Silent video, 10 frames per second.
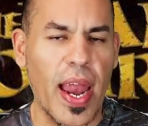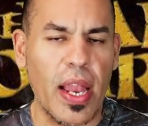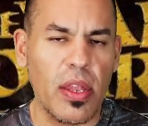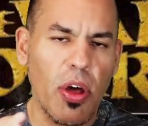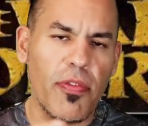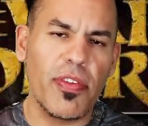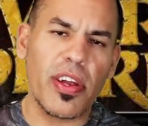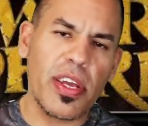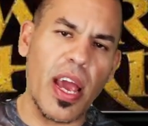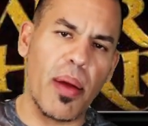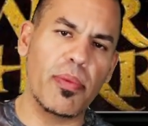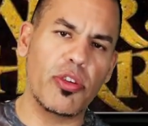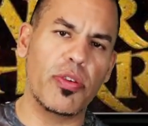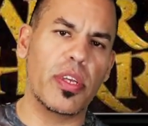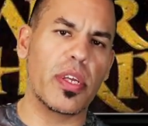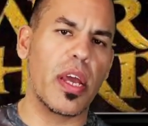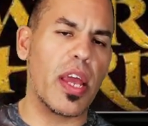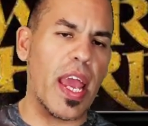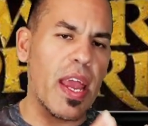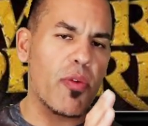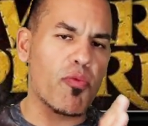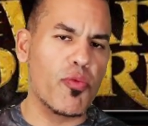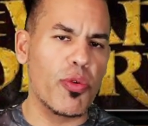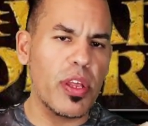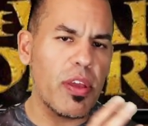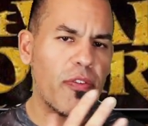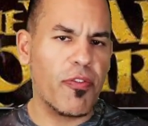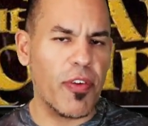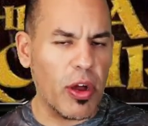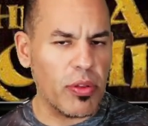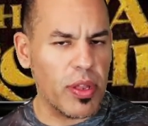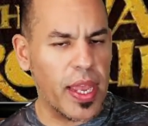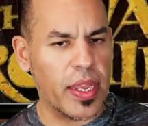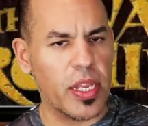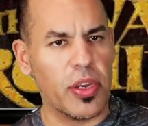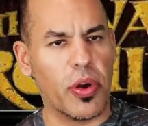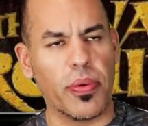And I love their chemistry together. It really felt like,